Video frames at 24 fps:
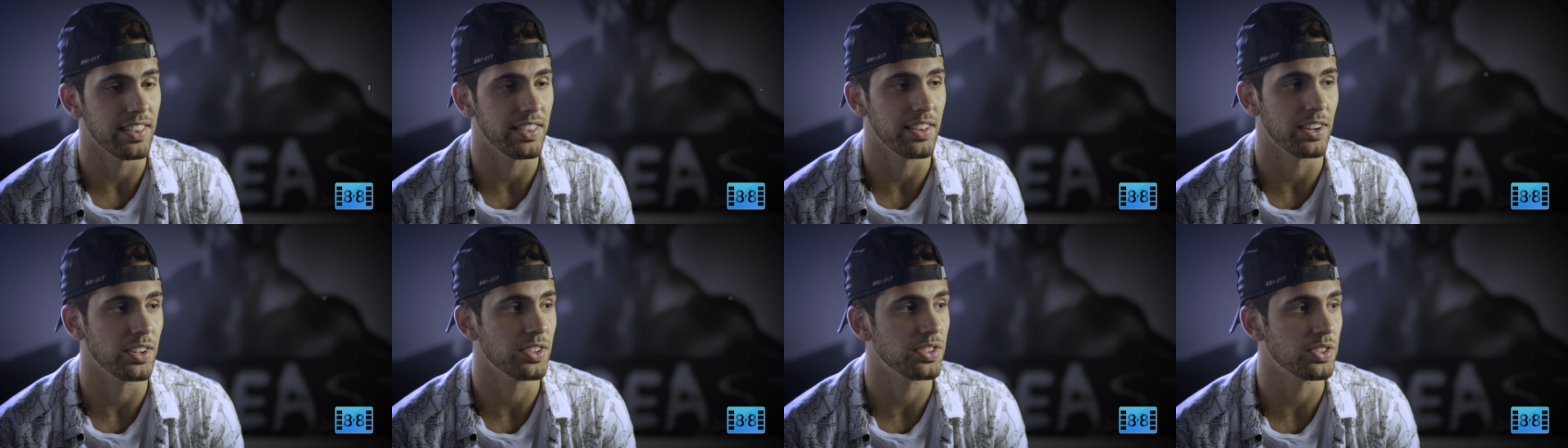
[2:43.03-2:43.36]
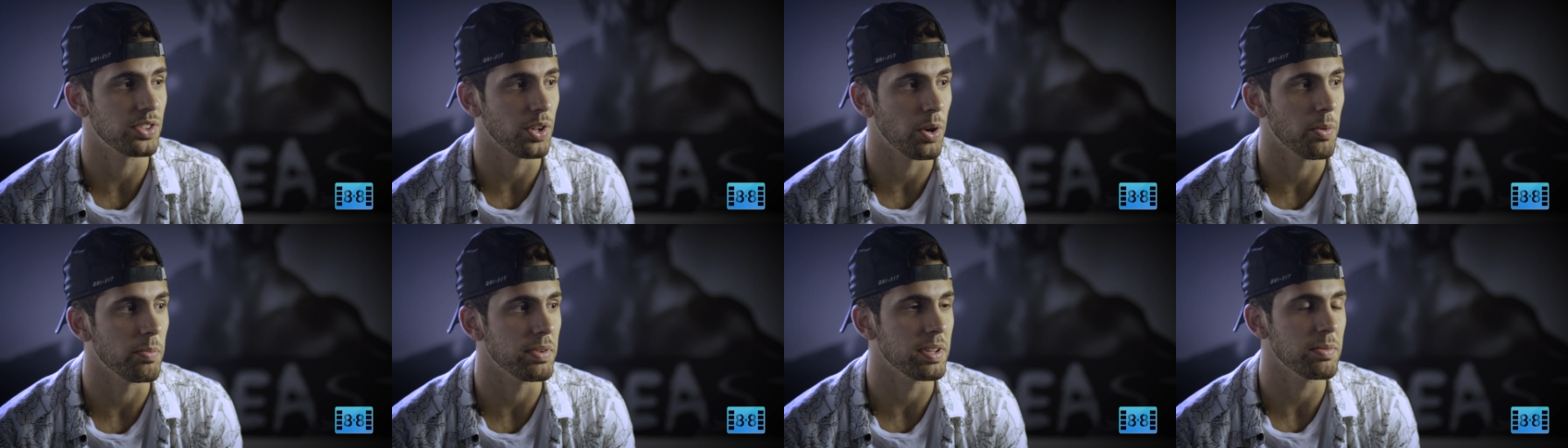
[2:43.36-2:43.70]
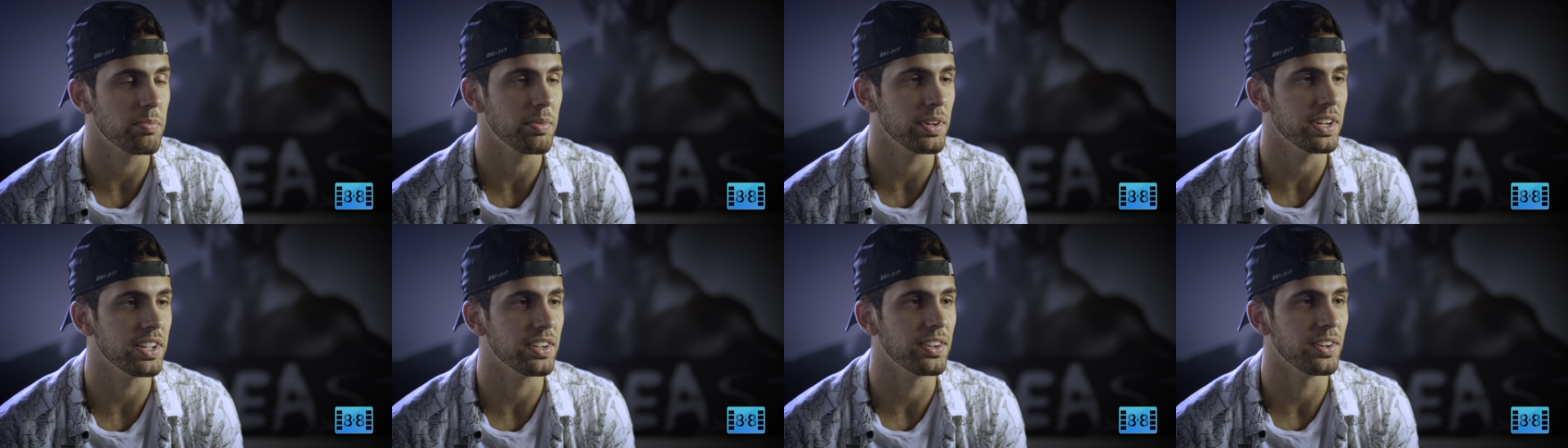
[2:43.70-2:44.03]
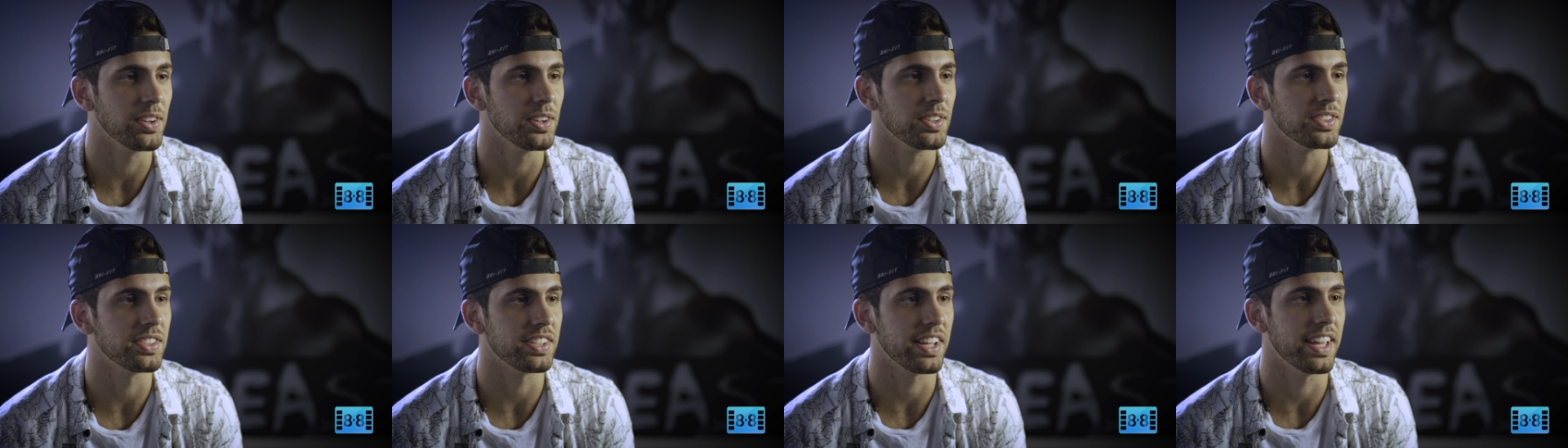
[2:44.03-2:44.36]
there's so many pretty
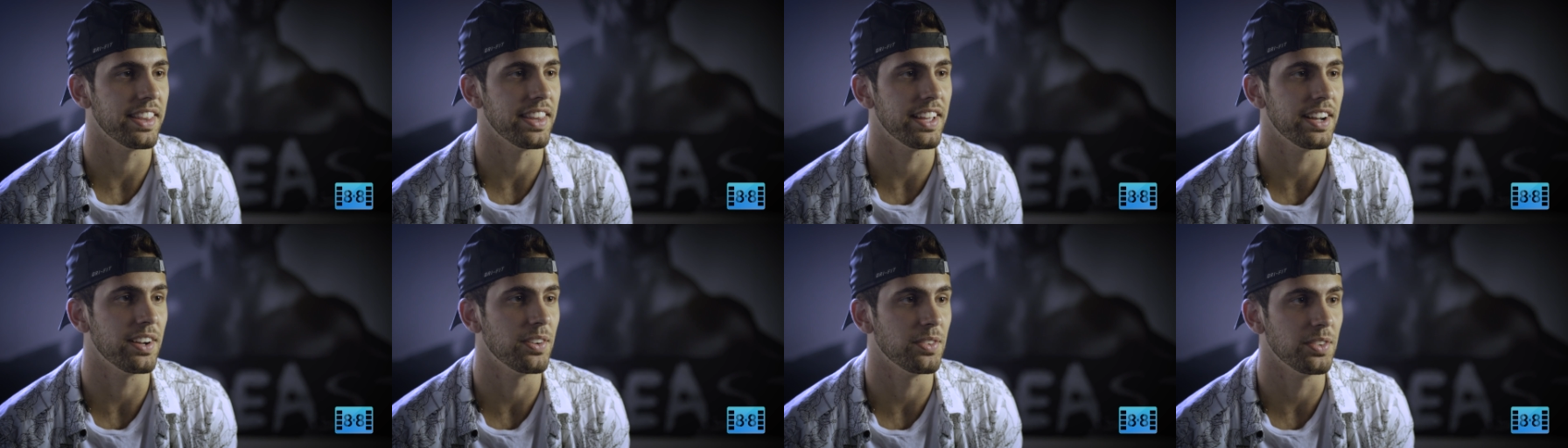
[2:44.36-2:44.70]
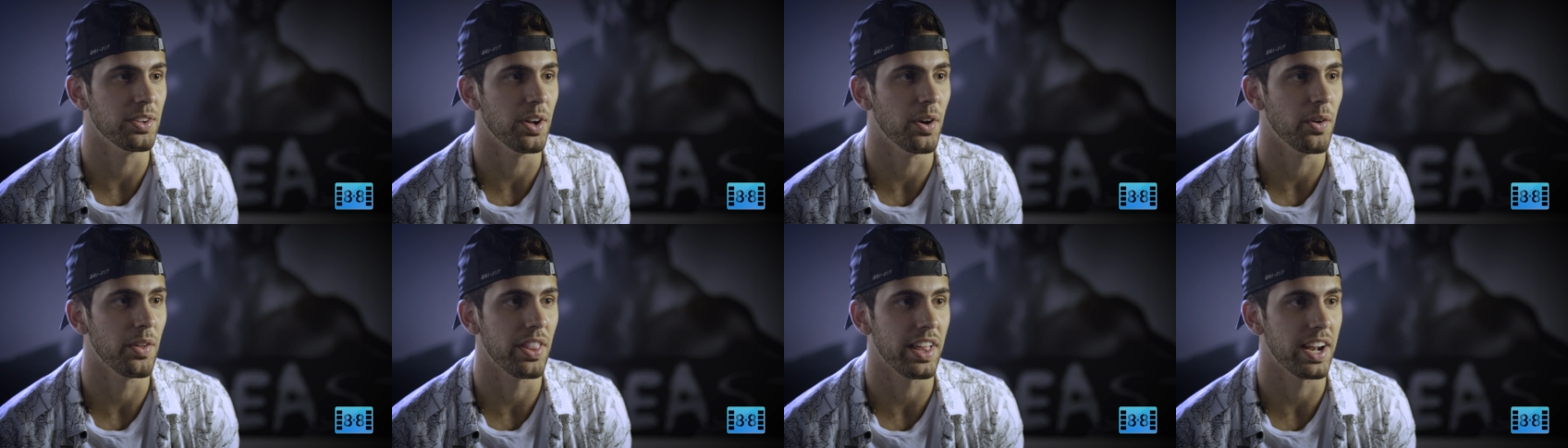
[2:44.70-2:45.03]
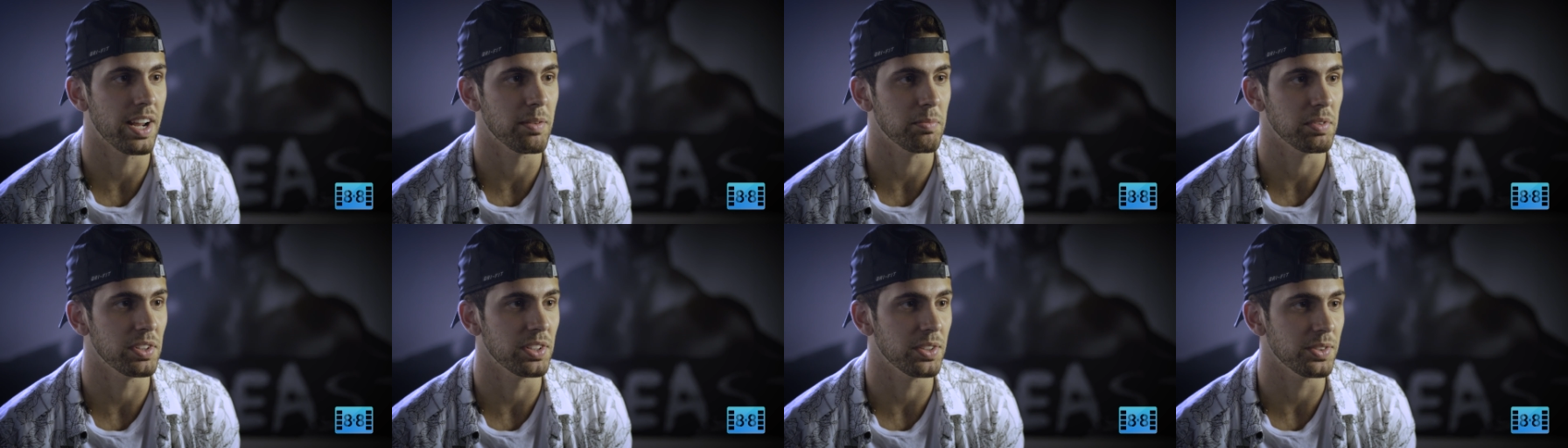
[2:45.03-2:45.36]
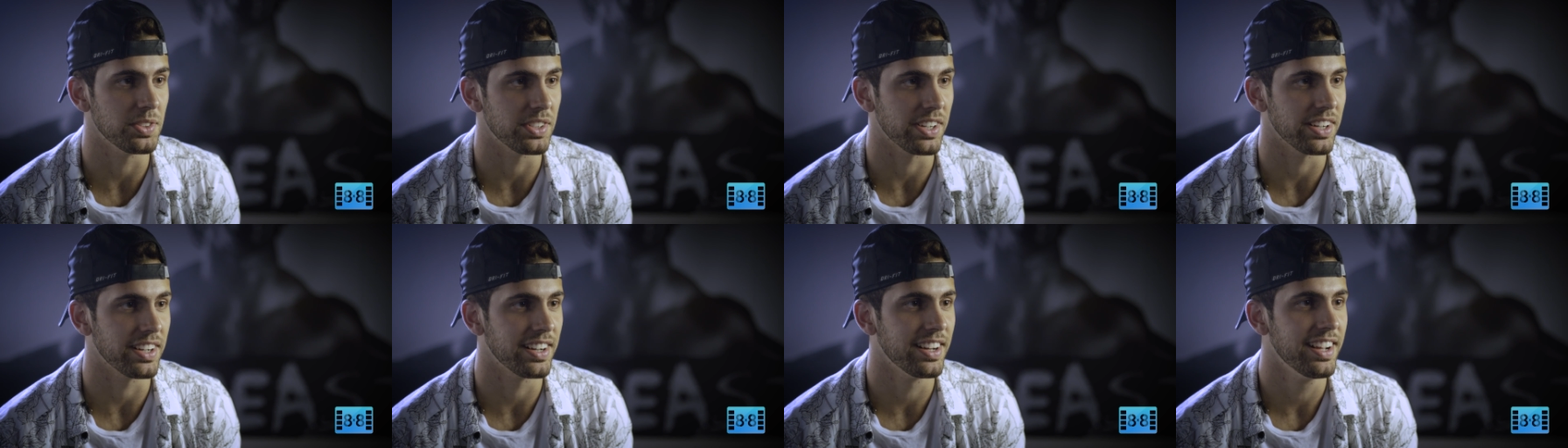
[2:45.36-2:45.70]
girls and they don't know that I'm a
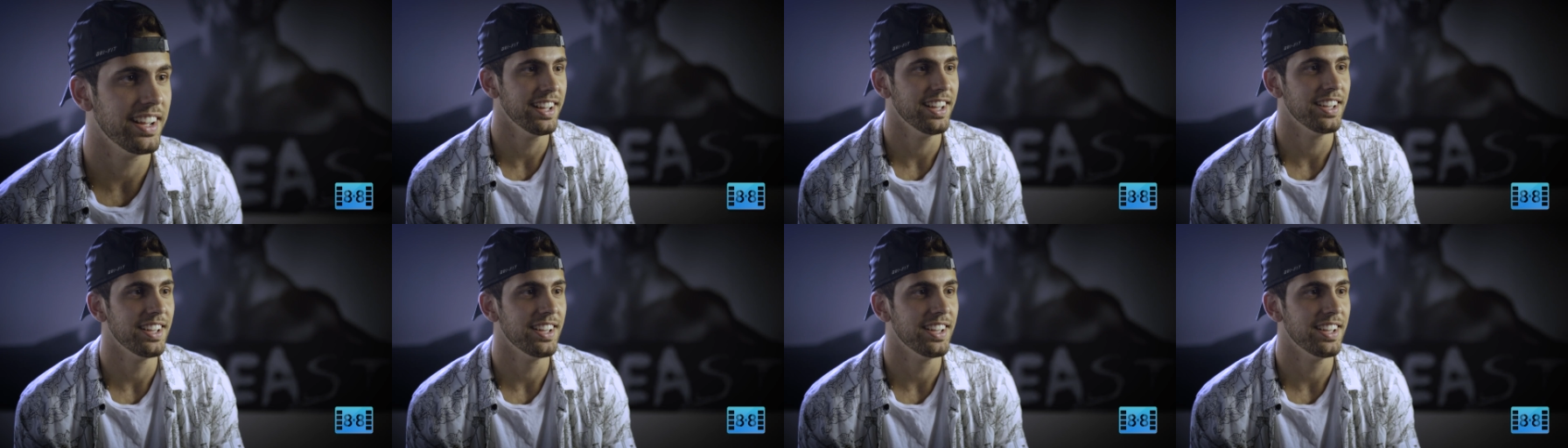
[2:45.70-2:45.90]
loser.